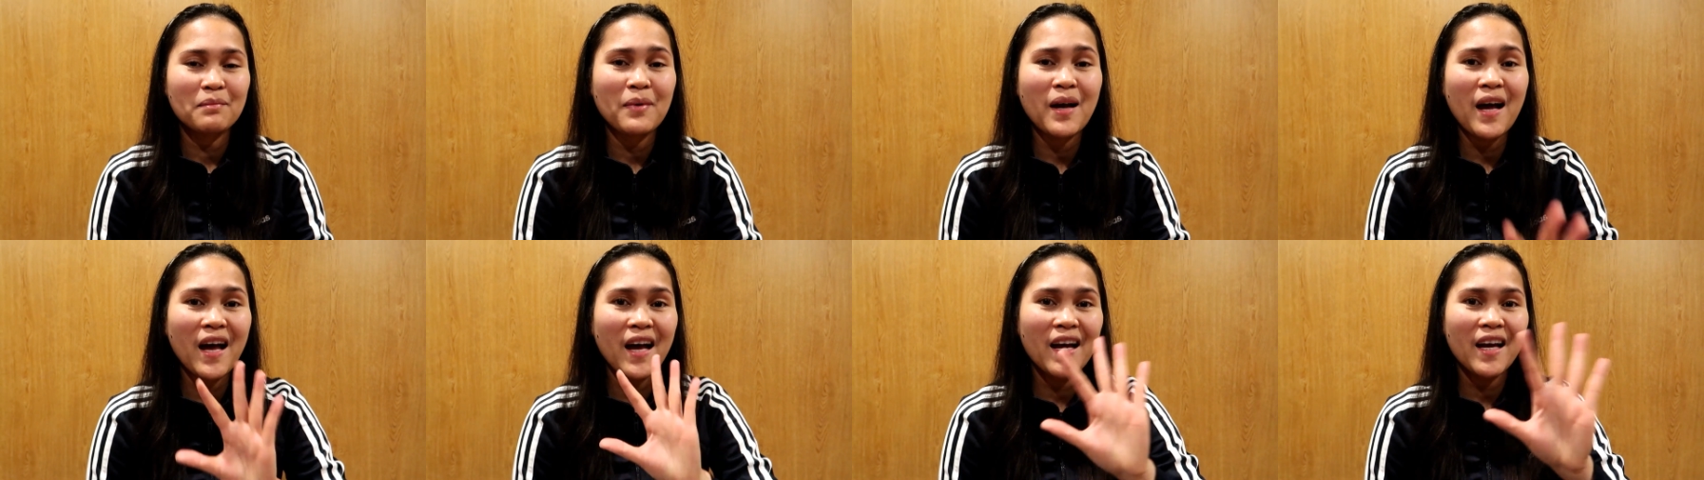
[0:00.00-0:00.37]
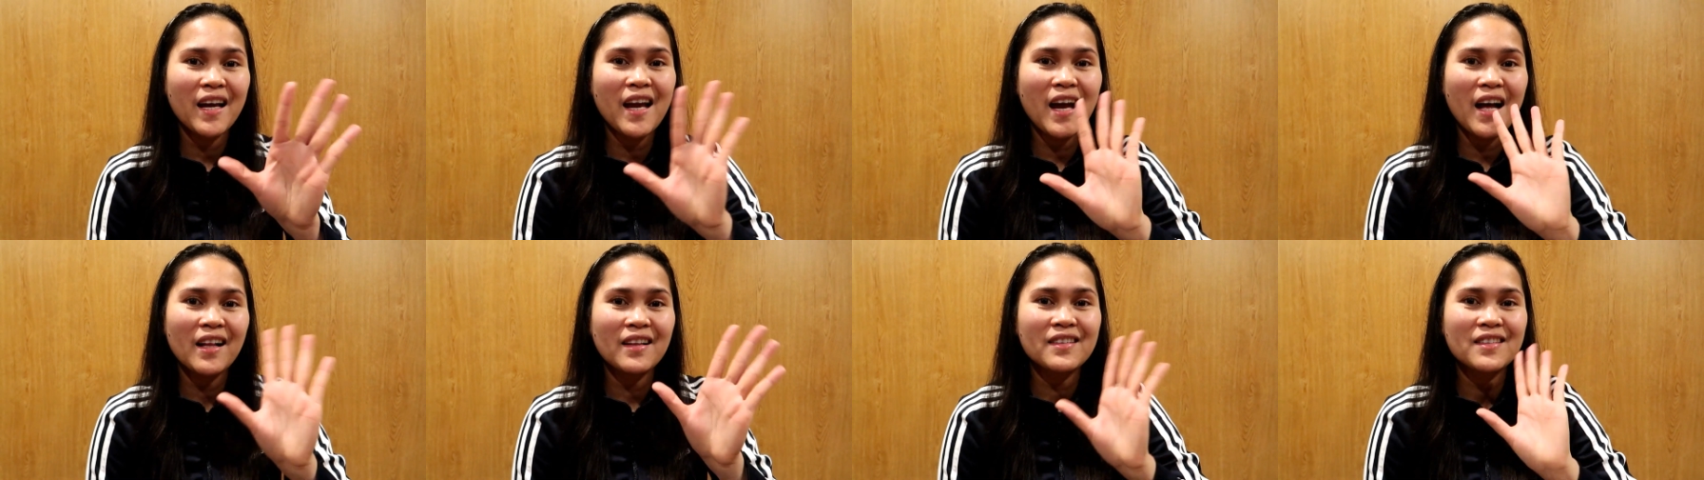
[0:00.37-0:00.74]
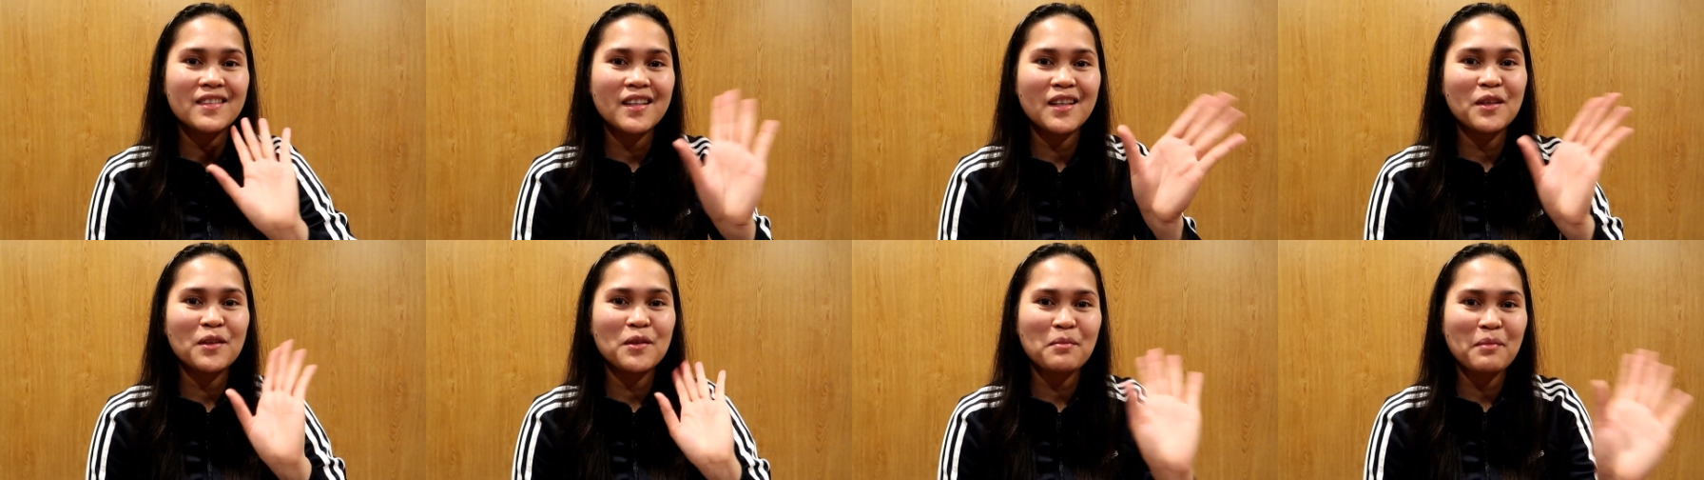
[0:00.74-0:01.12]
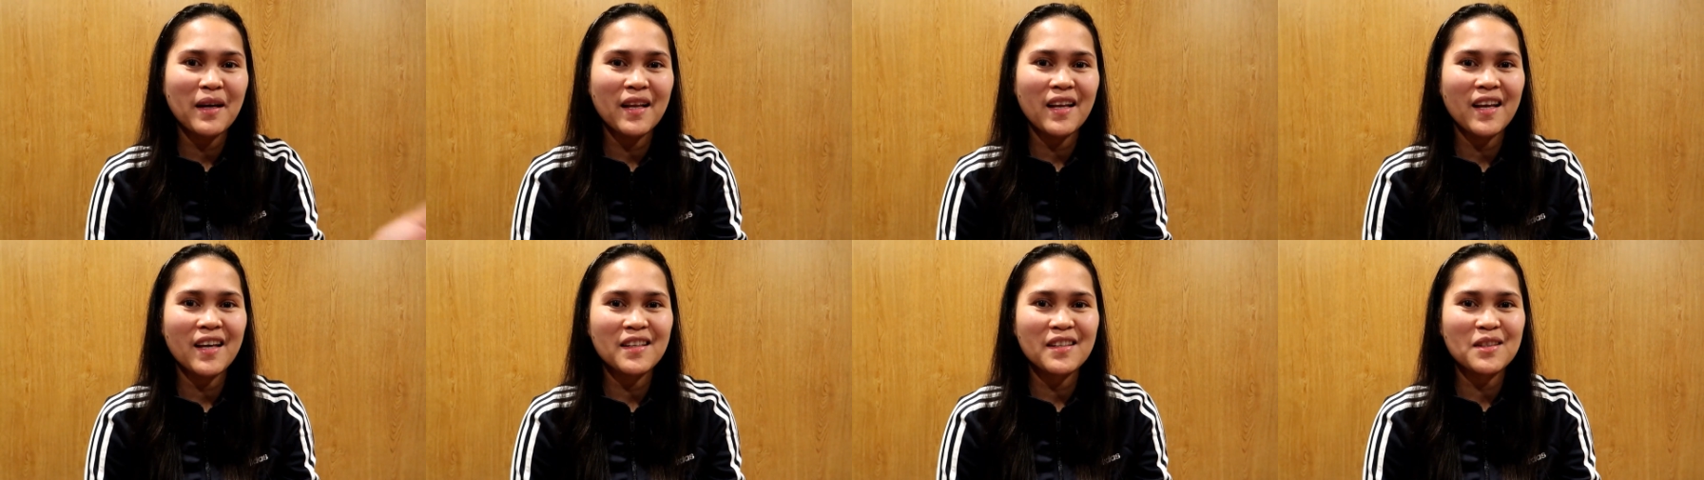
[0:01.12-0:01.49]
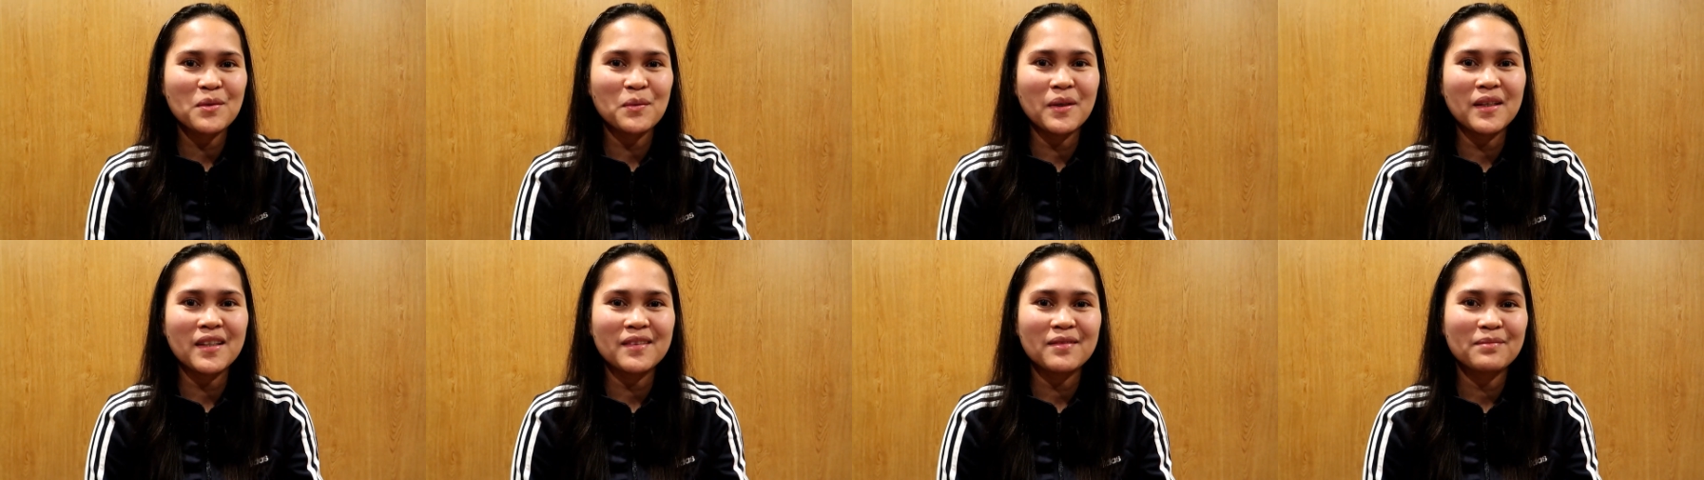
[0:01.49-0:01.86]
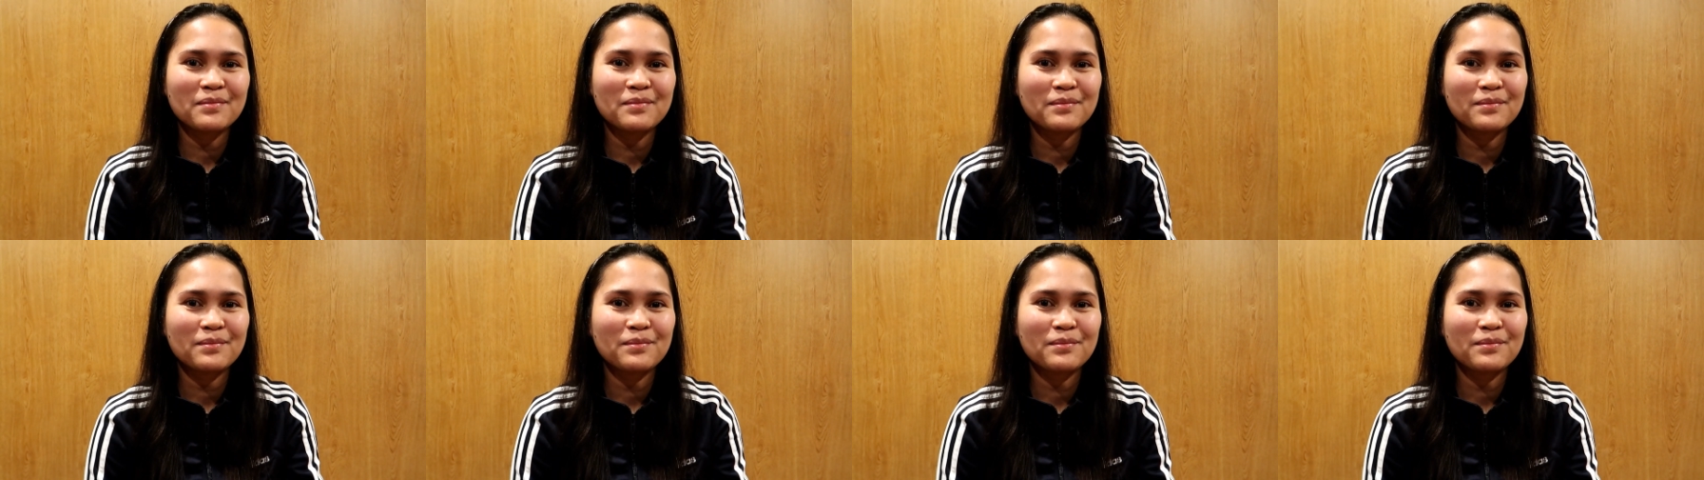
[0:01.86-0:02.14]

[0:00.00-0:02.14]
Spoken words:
Bye. I'll see you in my next one.